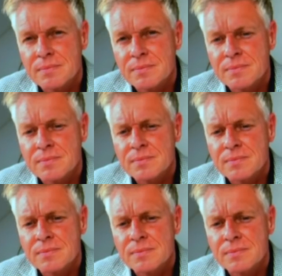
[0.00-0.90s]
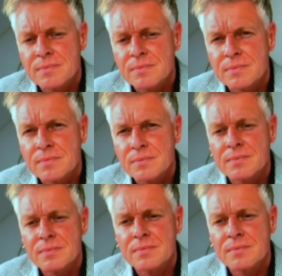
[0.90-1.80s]

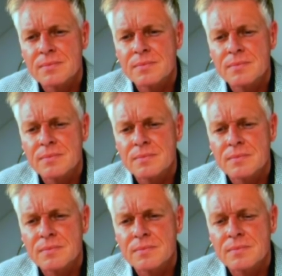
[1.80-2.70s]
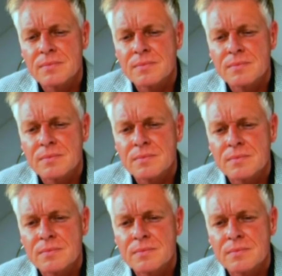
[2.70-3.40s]
[no speech]